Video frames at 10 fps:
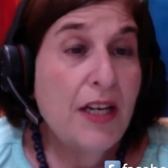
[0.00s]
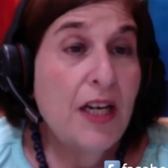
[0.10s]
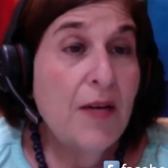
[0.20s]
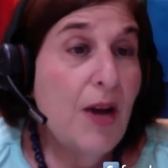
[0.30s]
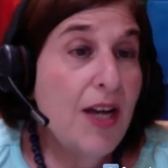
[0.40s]

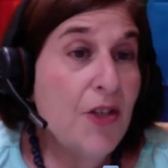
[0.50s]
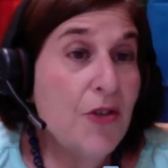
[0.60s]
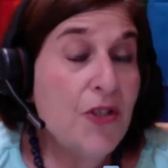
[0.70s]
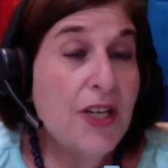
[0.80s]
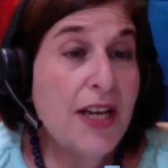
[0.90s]
Uh, I'd
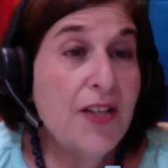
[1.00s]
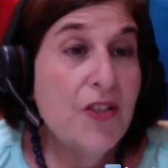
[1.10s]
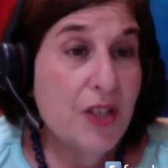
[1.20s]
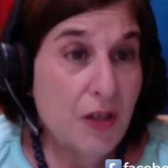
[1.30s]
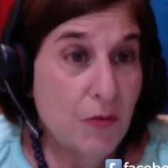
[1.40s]
use it
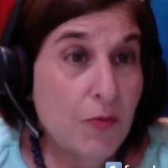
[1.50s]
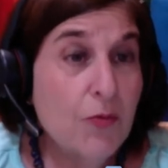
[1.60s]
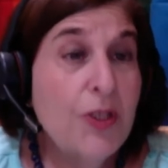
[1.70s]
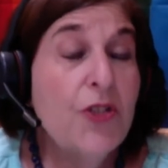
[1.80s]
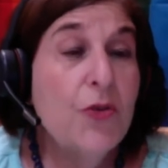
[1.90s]
as a
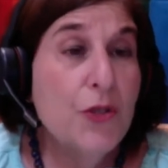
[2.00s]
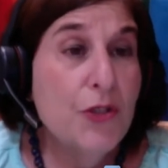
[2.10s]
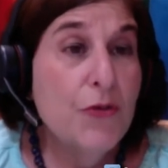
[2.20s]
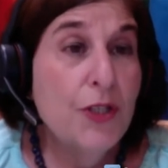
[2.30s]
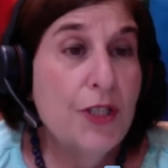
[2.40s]

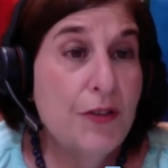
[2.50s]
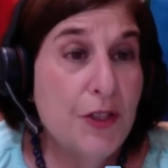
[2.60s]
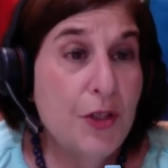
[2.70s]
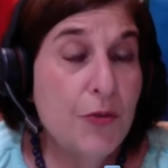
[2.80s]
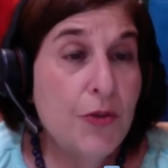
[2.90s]
resource for
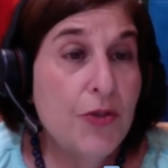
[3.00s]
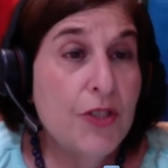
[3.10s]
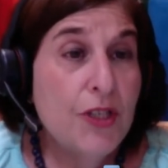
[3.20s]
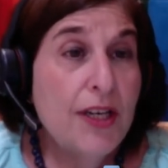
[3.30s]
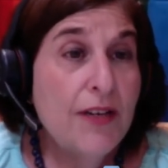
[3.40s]

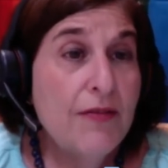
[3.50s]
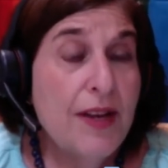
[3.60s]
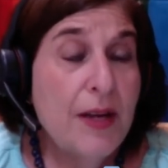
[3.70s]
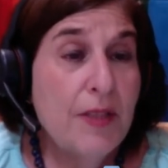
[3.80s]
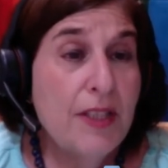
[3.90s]
individuals and
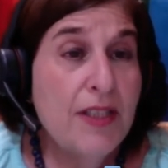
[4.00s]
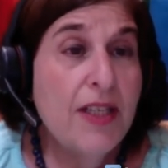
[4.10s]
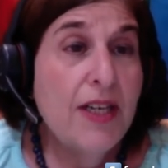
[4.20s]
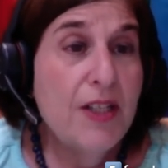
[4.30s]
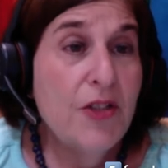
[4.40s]
families,
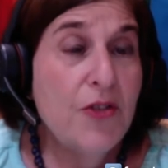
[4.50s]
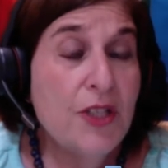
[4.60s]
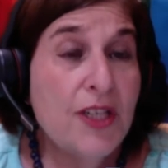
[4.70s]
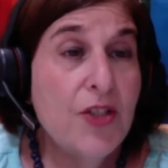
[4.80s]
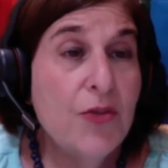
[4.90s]
and I'd
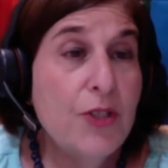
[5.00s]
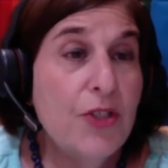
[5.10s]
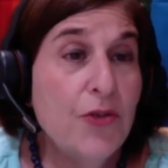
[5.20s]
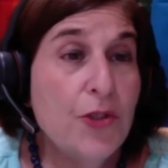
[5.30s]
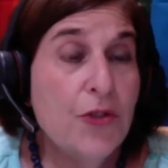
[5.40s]
use it as a
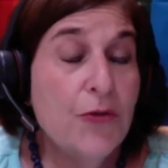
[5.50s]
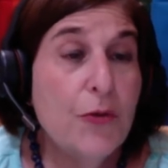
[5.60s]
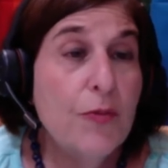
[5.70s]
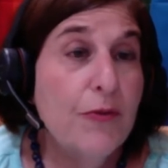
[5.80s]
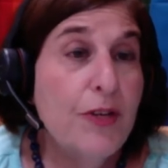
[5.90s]
resource
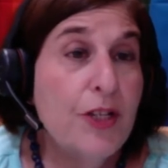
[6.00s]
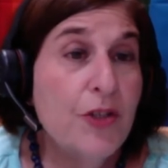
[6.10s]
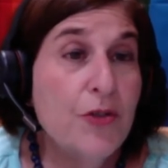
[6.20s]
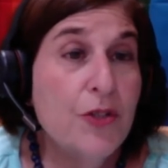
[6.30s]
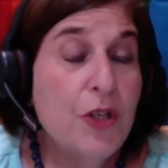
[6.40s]
for
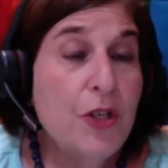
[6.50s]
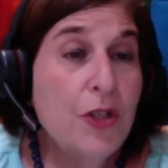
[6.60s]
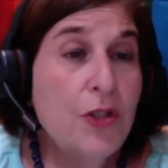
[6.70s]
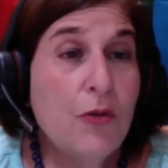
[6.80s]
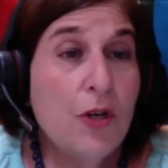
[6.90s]
professionals
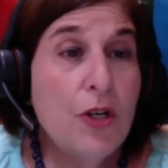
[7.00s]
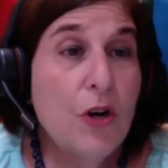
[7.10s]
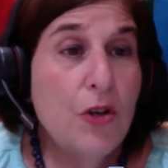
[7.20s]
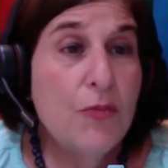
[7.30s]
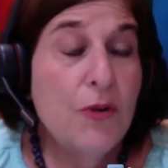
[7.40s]
who are
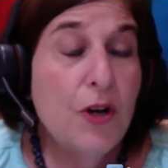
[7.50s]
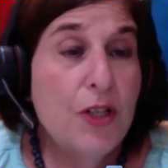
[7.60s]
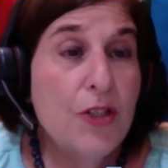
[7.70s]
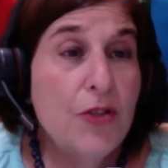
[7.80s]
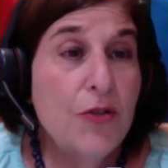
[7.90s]
called
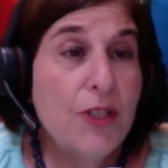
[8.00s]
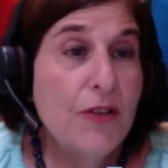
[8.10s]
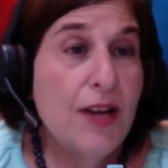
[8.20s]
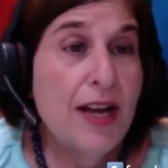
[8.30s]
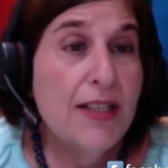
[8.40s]
upon to
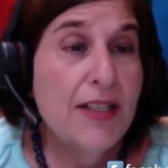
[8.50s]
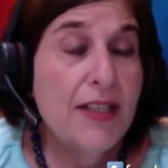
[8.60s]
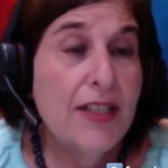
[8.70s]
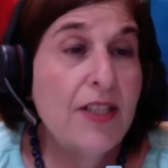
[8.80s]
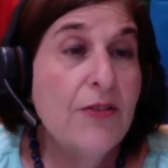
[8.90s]
interact in
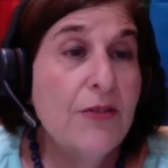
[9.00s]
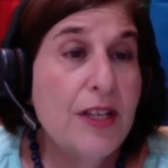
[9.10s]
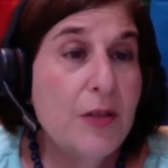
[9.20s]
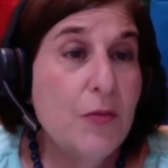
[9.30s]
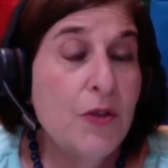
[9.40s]
an
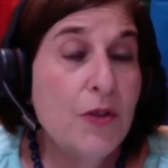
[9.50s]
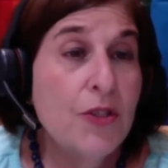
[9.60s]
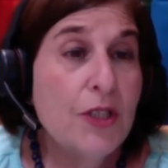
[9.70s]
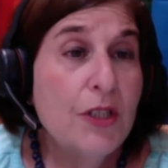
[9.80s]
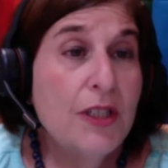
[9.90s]
interfaith
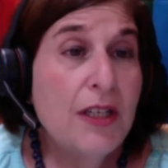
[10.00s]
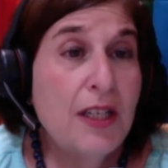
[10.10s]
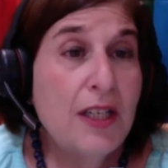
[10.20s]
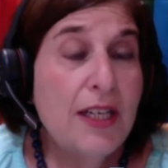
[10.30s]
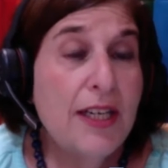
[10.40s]
world
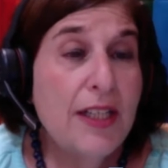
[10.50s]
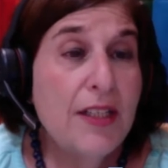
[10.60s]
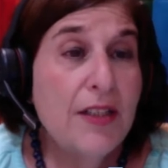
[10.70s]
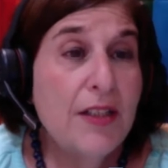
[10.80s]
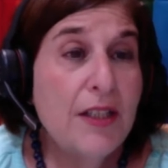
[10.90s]
uh,
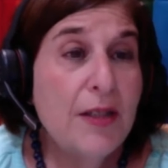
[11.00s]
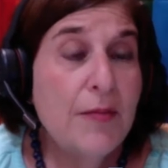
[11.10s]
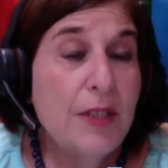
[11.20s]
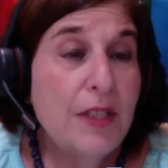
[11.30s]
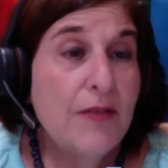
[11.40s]
and
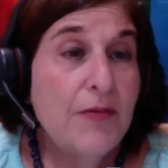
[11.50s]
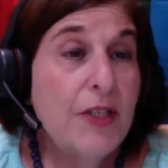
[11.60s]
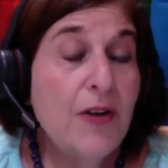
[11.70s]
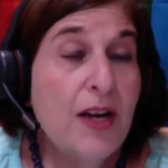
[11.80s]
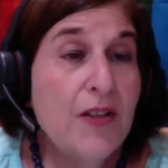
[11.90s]
um,
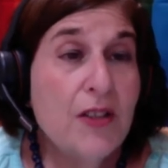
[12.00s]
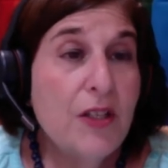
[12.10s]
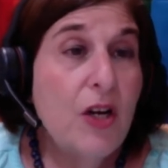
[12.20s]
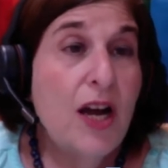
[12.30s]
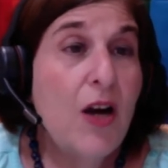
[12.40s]
figure out
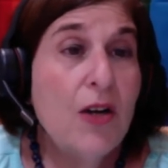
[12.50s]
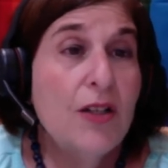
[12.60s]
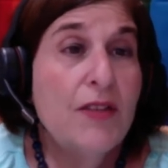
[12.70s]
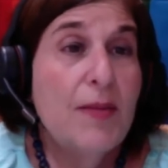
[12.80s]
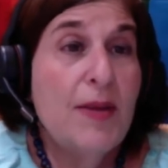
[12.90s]
how
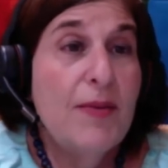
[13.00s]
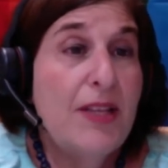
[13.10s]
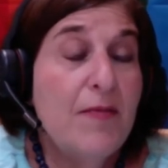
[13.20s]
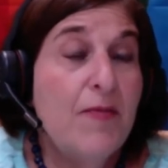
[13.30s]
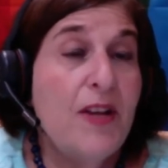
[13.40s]
they maybe
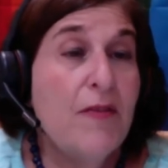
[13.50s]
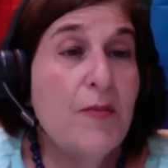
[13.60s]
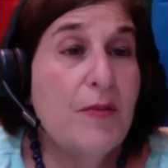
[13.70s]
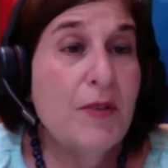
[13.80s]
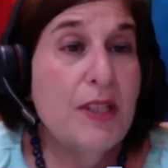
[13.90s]
they've never
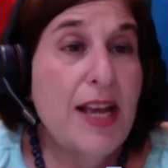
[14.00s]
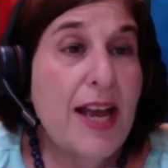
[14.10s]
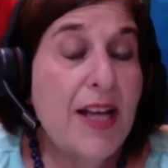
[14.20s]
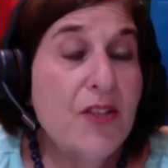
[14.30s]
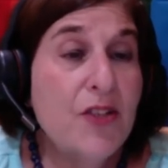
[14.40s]
been really
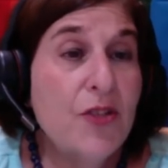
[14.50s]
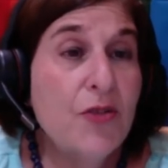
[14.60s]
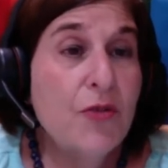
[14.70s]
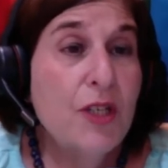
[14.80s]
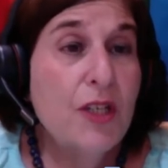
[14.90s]
asked
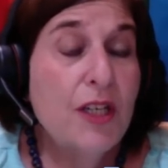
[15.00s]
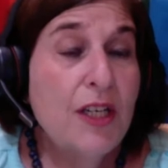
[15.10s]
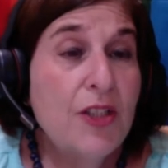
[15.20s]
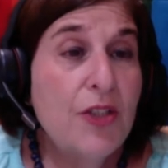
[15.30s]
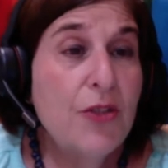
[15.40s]
to
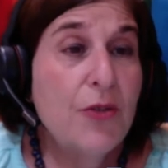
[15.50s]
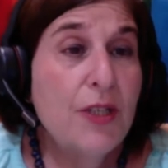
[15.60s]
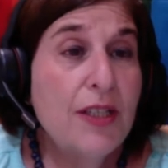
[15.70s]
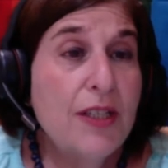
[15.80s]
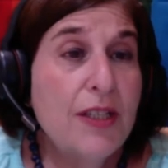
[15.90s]
uh, do
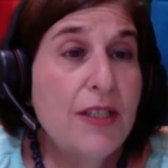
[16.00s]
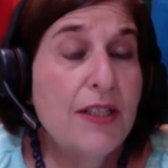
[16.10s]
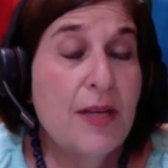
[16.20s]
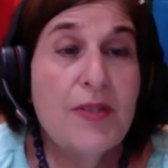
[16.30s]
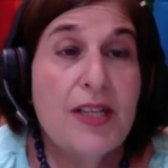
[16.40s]
a
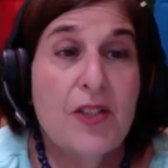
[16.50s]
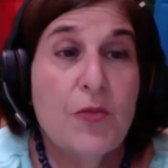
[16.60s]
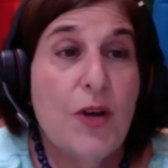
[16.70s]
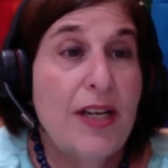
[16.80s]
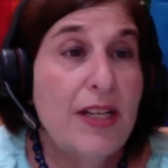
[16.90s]

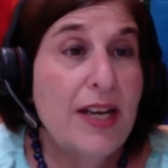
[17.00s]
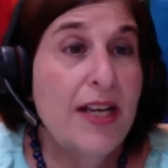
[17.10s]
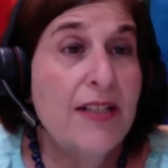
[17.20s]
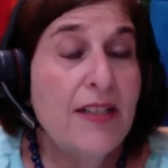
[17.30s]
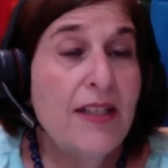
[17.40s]
same-sex wedding
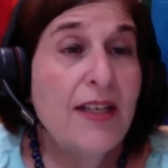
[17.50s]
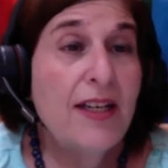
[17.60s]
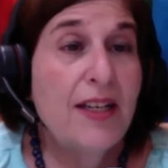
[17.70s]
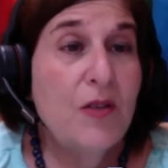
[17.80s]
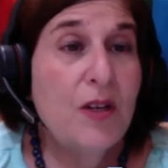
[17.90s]
yet,
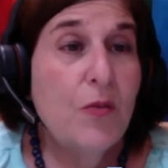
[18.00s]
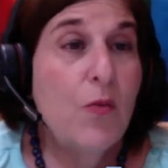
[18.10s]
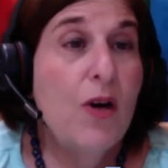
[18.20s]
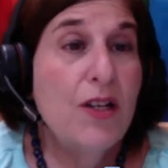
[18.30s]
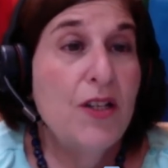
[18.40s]
and
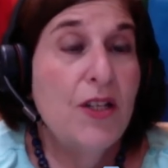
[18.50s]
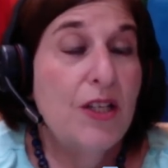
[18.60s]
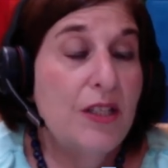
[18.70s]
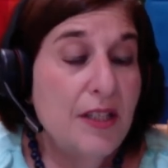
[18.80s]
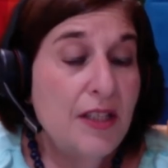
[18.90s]
what are
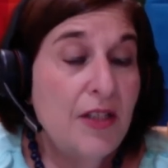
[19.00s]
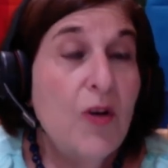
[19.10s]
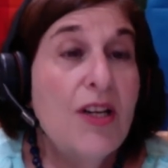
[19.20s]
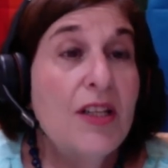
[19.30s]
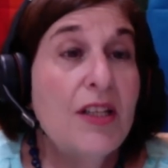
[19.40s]
the
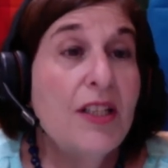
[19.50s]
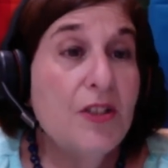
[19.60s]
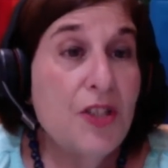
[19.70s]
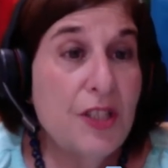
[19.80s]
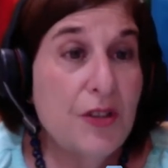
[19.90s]
what are the
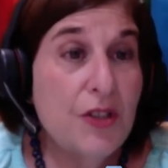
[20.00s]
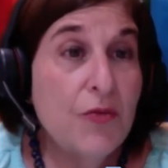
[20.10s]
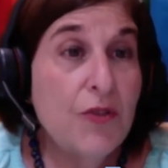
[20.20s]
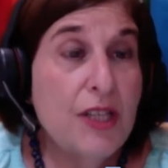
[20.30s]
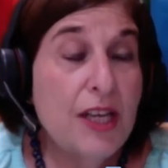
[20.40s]
liturgies
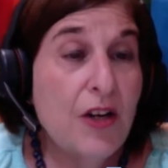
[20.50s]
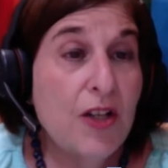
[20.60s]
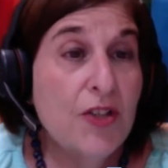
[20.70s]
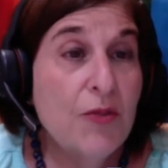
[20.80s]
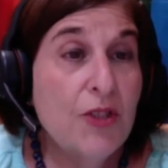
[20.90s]
that
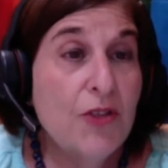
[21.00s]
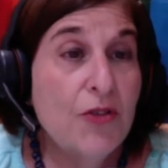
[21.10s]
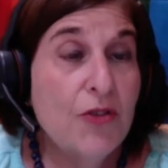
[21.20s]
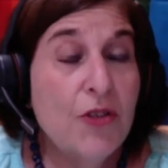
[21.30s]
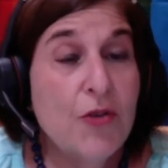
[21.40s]
ought to be
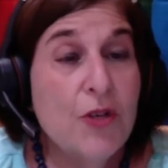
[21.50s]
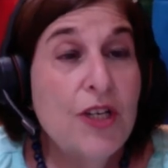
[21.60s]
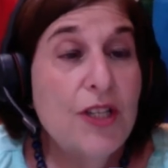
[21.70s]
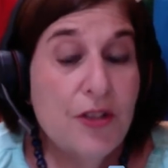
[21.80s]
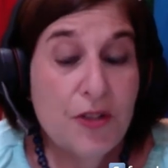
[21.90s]
used. So
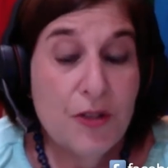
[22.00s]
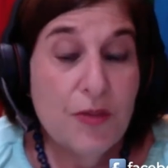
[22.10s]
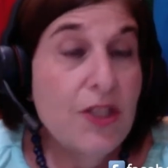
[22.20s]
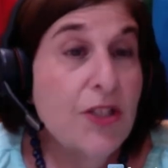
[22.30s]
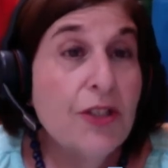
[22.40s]
there's
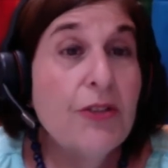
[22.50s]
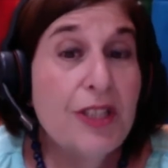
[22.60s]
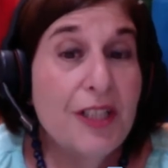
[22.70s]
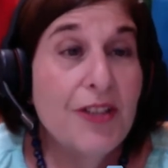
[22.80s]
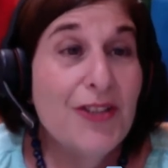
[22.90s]
material
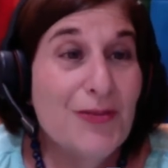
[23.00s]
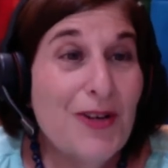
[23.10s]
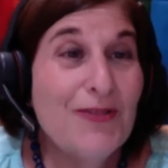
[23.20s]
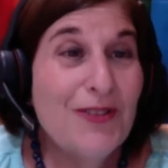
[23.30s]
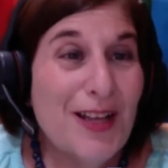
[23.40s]
in here as
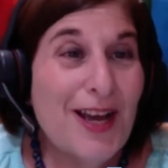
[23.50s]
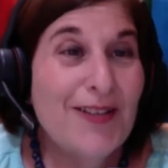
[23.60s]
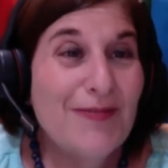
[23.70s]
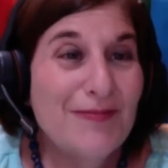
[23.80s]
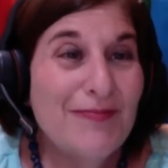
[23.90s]
well for
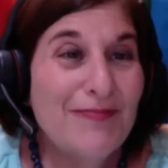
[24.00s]
that.